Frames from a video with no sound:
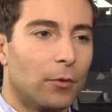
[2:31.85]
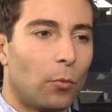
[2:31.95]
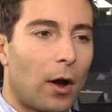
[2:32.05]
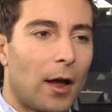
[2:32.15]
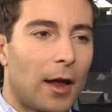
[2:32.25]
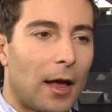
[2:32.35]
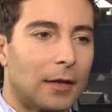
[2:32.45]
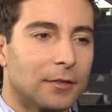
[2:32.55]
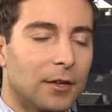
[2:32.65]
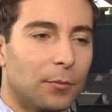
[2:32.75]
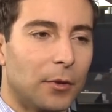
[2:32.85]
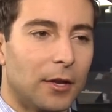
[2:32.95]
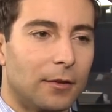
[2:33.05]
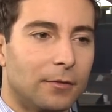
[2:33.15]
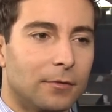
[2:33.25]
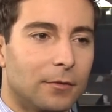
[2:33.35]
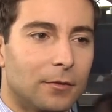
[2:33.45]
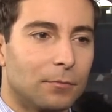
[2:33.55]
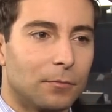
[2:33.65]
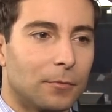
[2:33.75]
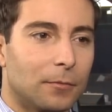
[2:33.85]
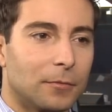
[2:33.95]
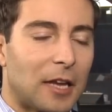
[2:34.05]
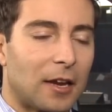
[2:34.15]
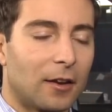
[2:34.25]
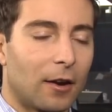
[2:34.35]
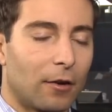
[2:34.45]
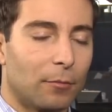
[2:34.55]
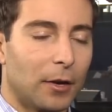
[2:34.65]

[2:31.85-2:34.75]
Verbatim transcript: then why hasn't it been taken care of